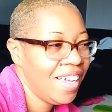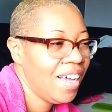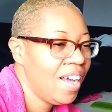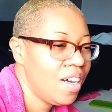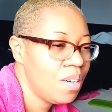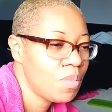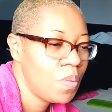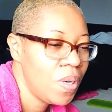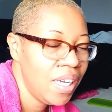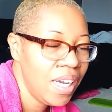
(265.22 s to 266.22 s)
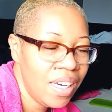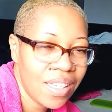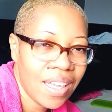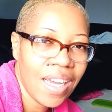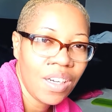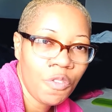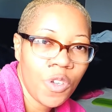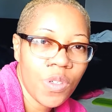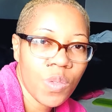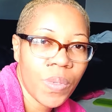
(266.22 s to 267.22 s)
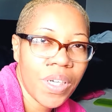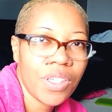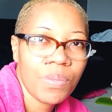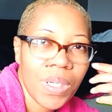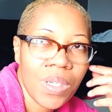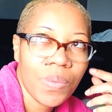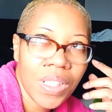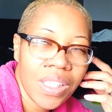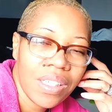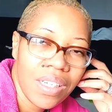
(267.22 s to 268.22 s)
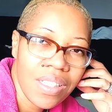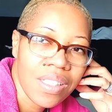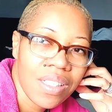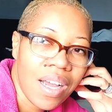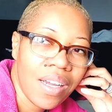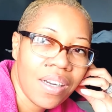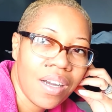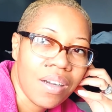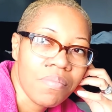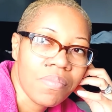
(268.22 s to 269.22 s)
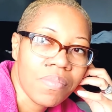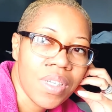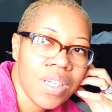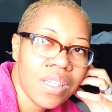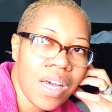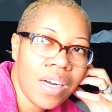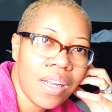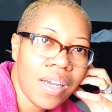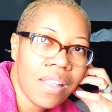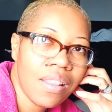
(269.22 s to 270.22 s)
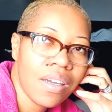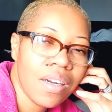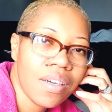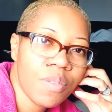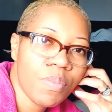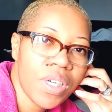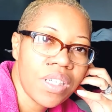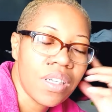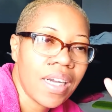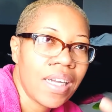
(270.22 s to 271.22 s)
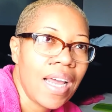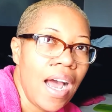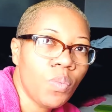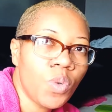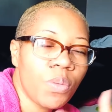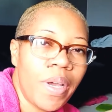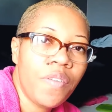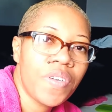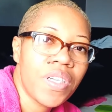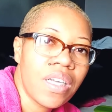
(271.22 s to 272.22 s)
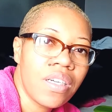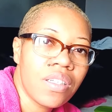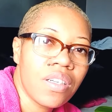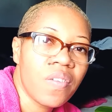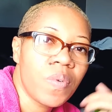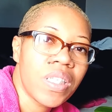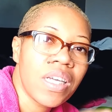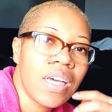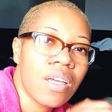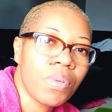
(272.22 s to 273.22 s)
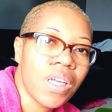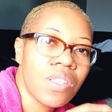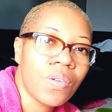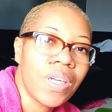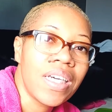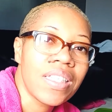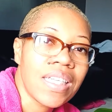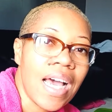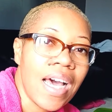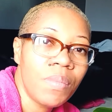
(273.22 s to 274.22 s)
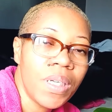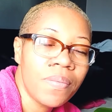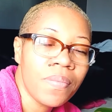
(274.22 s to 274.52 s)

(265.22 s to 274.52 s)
On one hand, it kind of feels weird, but really it's not. It's kind of like, I think, an expression, like an outward manifestation of what's taking place on the inside of me.